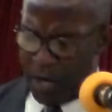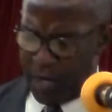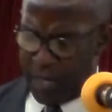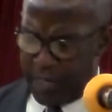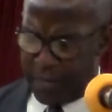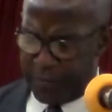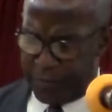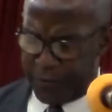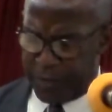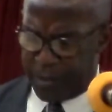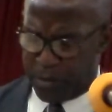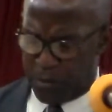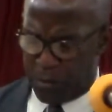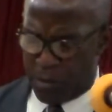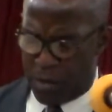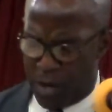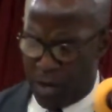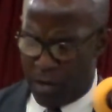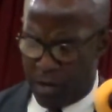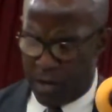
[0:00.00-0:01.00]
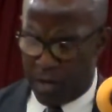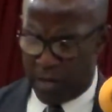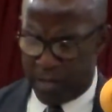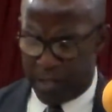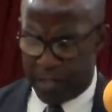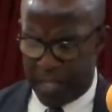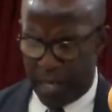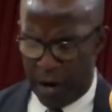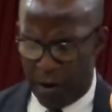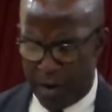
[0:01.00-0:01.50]
all of it,
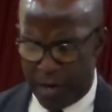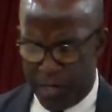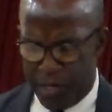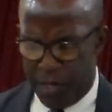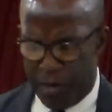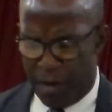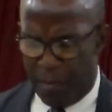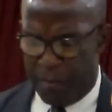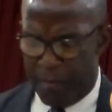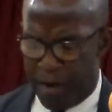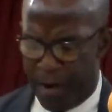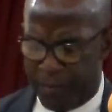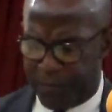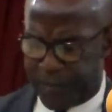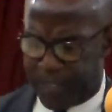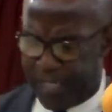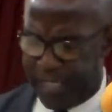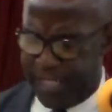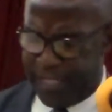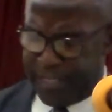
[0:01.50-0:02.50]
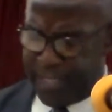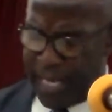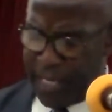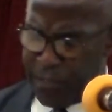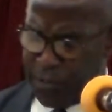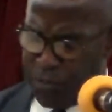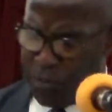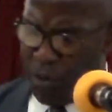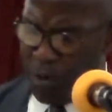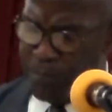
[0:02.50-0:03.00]
there are a number of things that